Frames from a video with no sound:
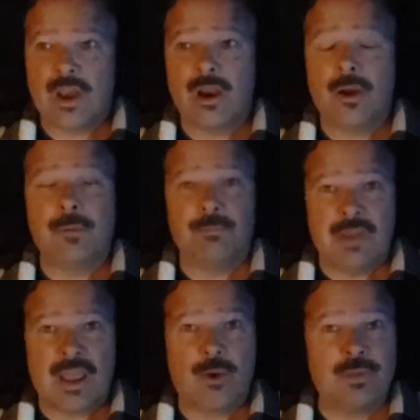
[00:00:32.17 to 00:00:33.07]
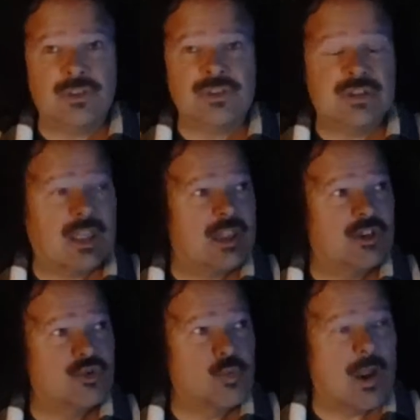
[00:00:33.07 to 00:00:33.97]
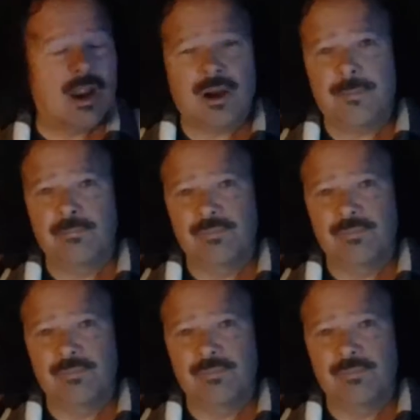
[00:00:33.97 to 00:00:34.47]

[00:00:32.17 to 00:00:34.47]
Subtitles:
are now in the stage where